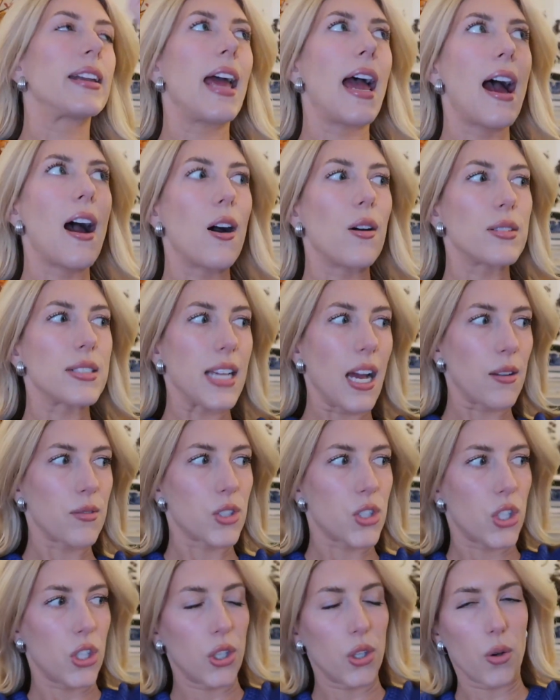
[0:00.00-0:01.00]
now down
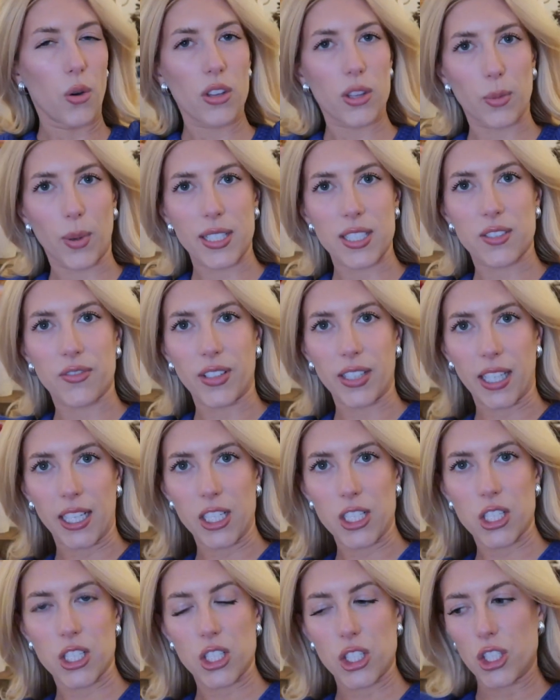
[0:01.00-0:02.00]
to the West
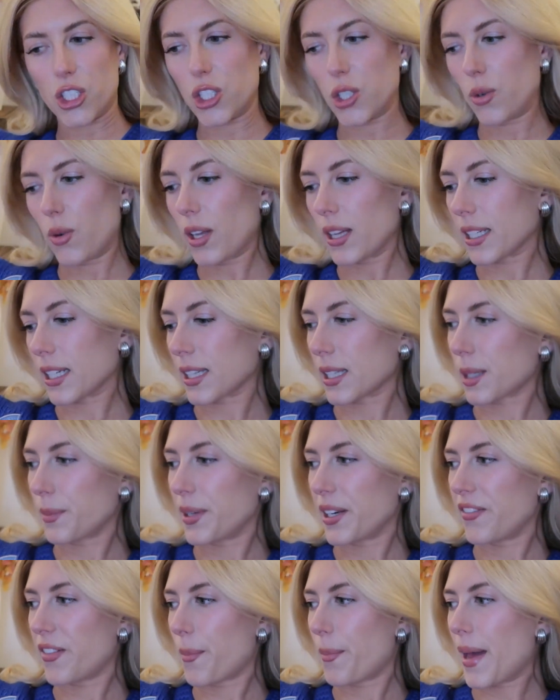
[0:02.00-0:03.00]
Village to do like a little
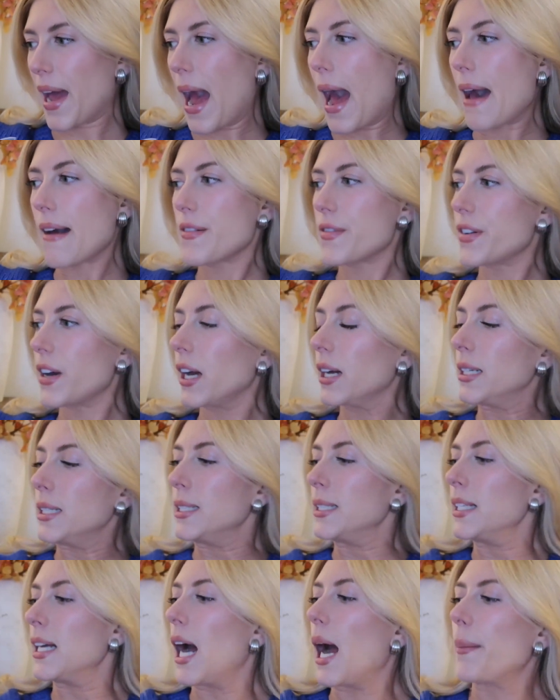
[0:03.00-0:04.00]
bit of a bev.
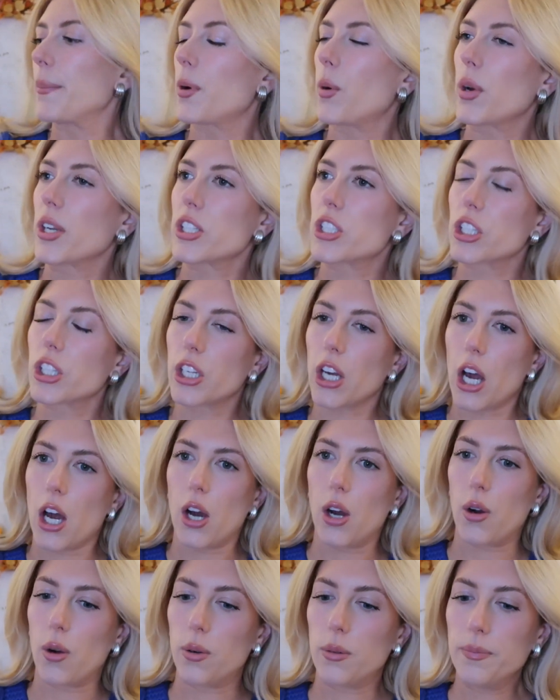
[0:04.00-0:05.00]
I'm going to
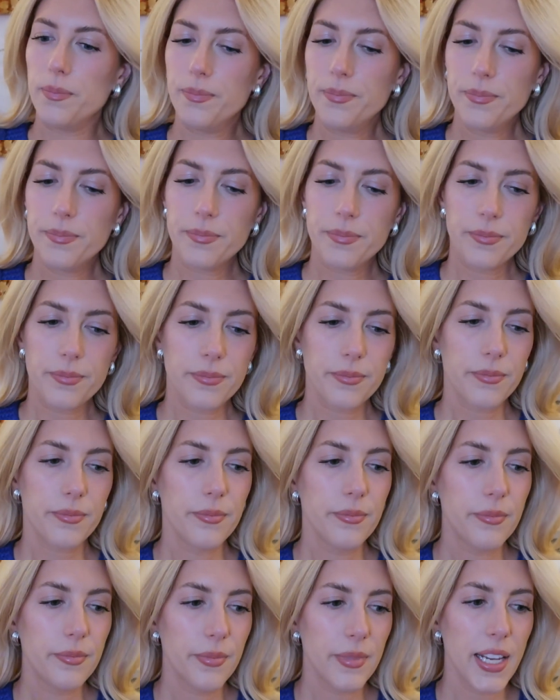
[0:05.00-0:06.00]
go,
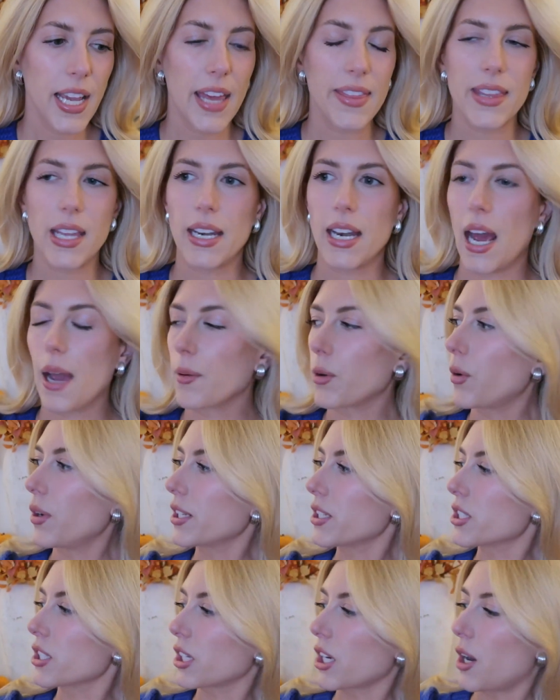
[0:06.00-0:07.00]
and then I'm
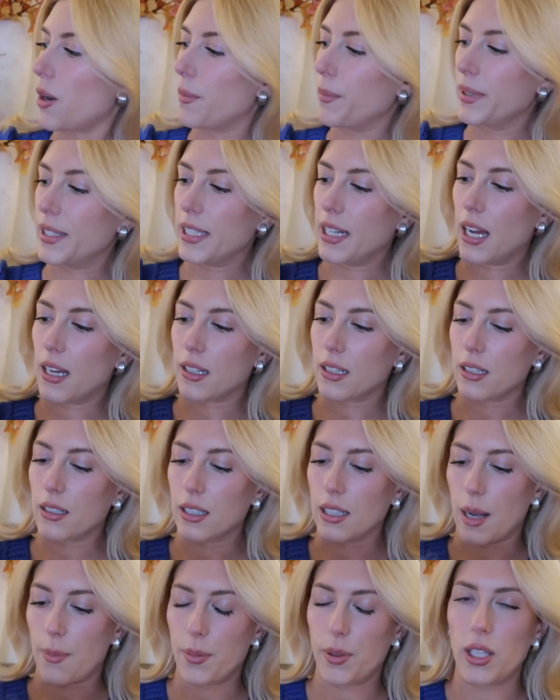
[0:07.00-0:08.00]
going to go meet a
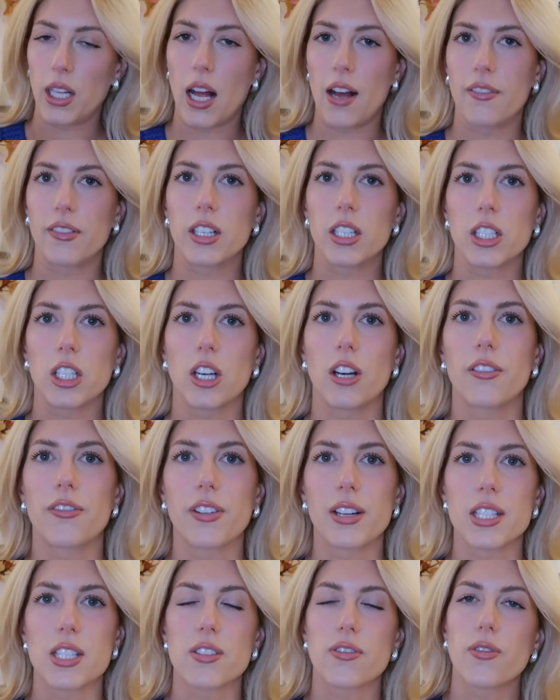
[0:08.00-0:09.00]
couple of
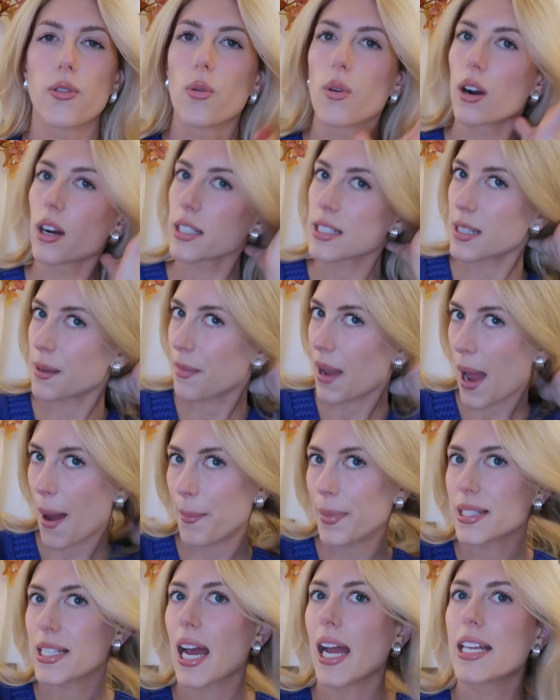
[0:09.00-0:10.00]
girlfriends for some
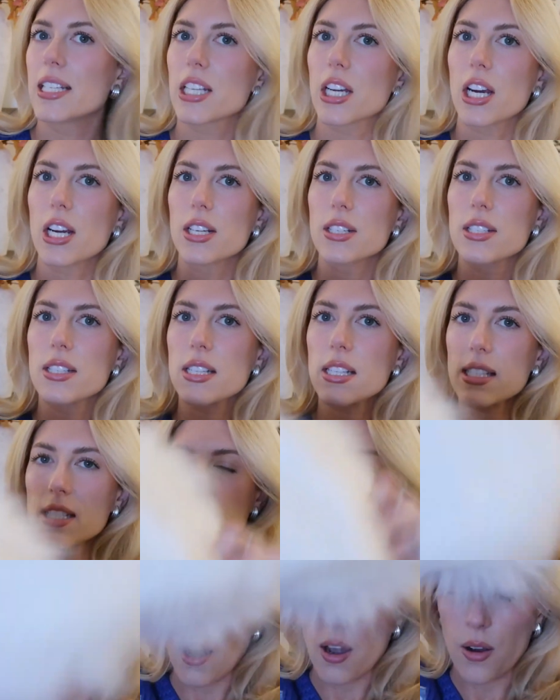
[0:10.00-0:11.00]
appetizers.
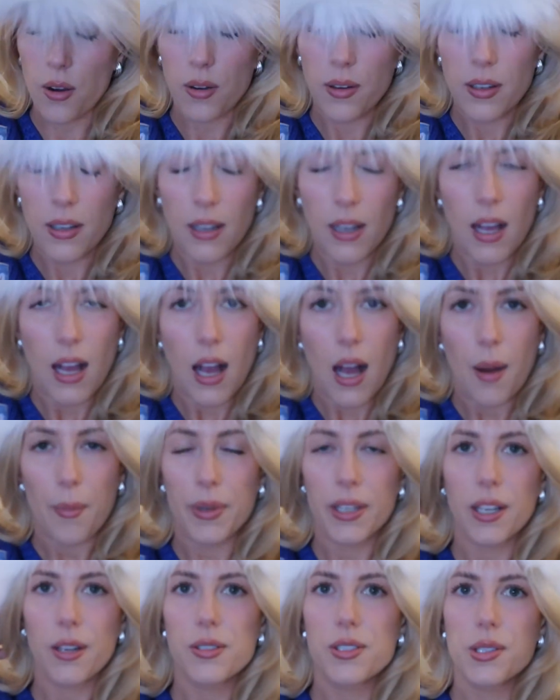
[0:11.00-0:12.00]
So I'm
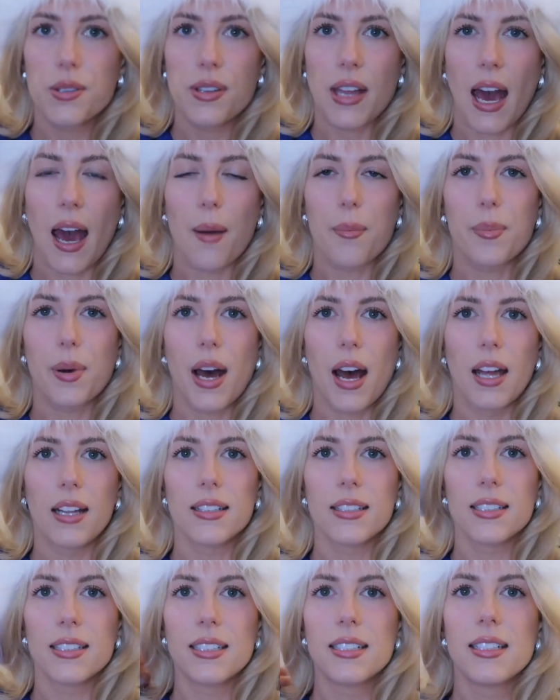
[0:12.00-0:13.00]
gonna go do that, but